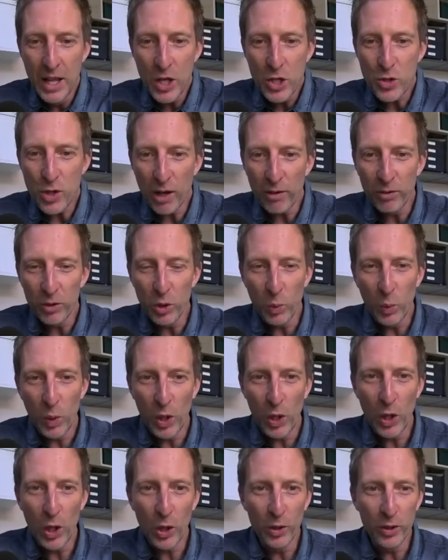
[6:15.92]
traveled the
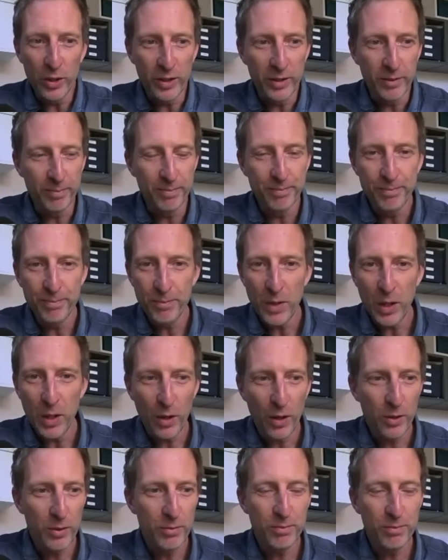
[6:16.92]
world and, you
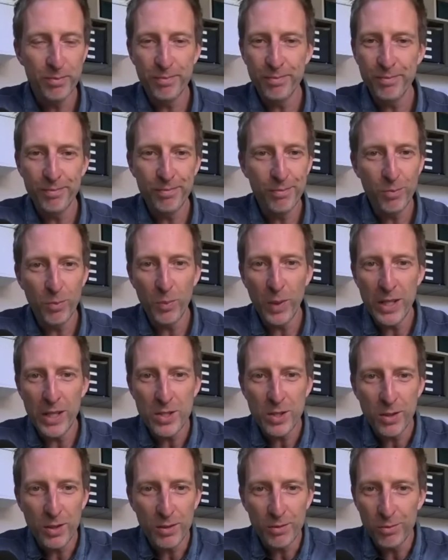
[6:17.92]
know, went
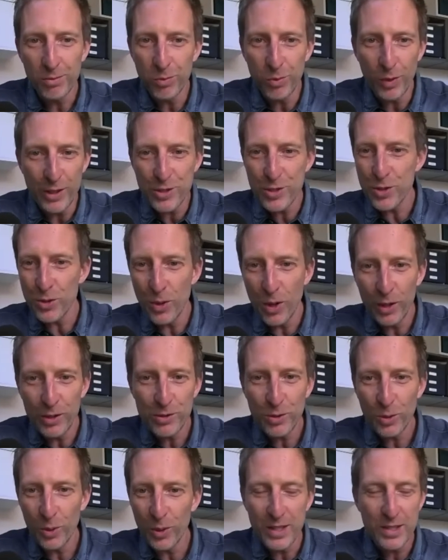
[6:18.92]
to
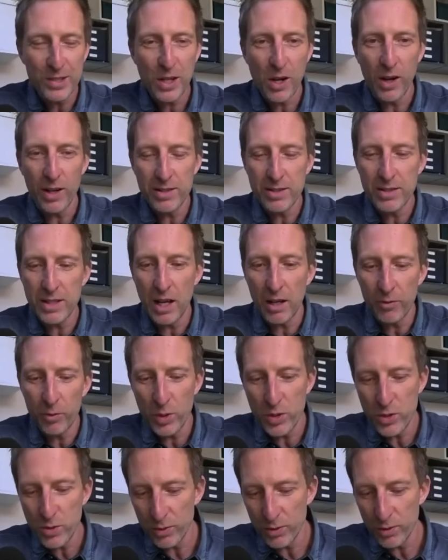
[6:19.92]
restaurants, all this kind of stuff,
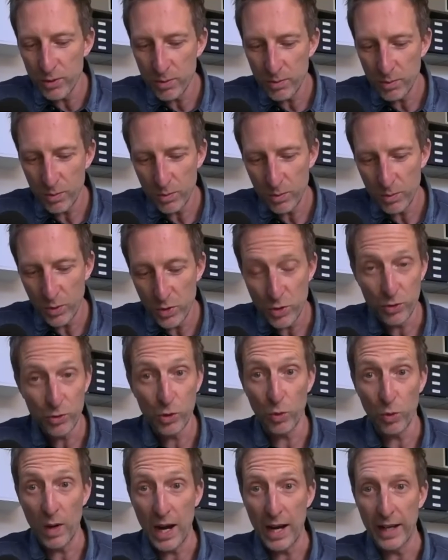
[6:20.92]
which was, which was
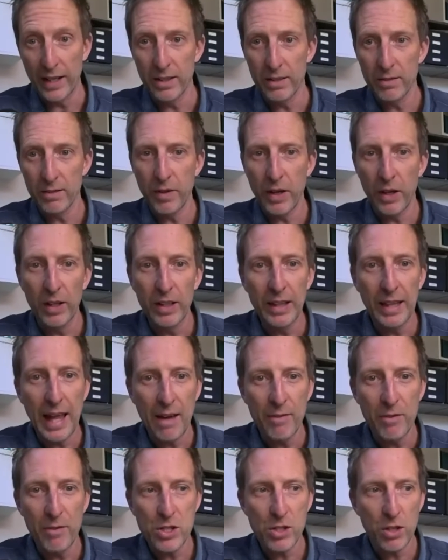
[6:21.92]
great. Very
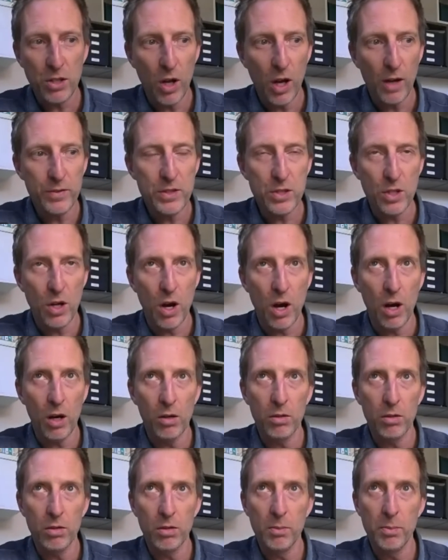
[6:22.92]
lavish
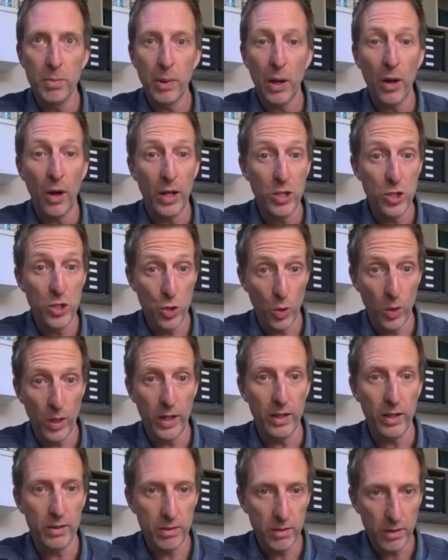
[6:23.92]
lifestyle, but I
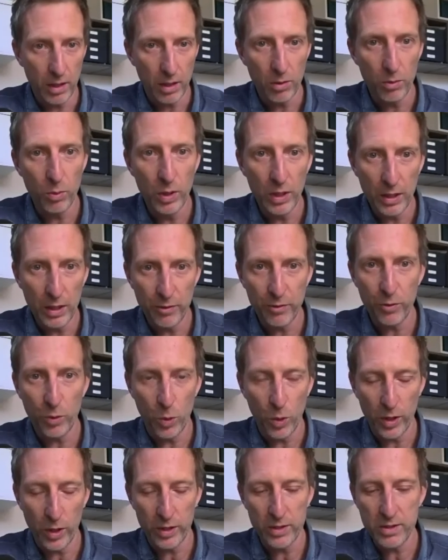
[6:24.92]
enjoyed it. You know, really
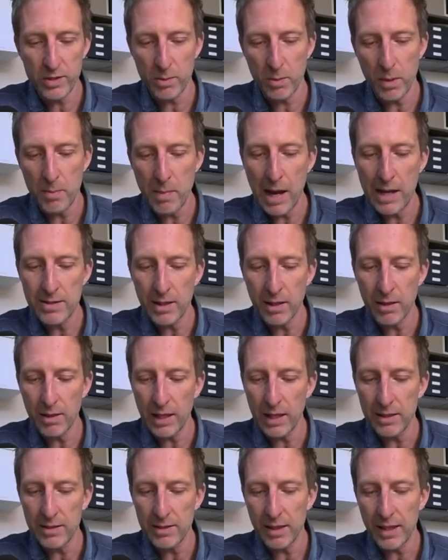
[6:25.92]
afforded some amazing
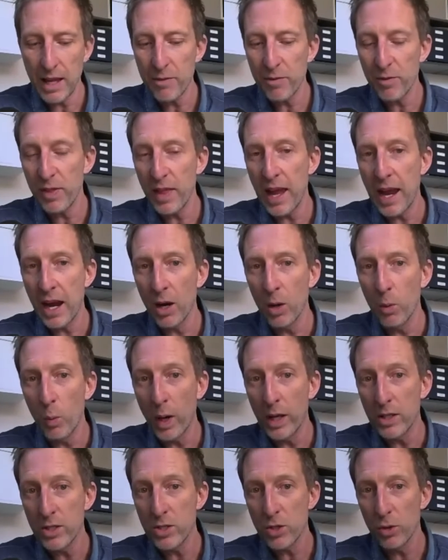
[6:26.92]
things. Left there and
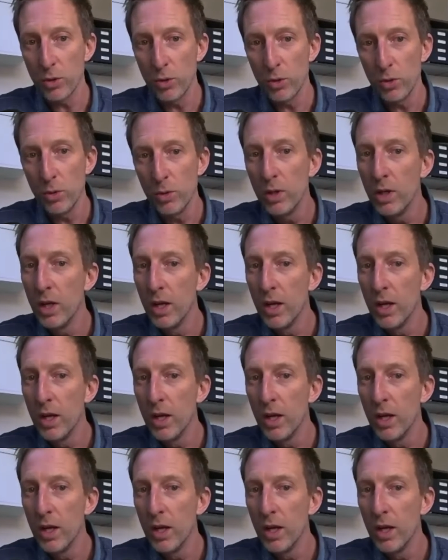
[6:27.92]
went to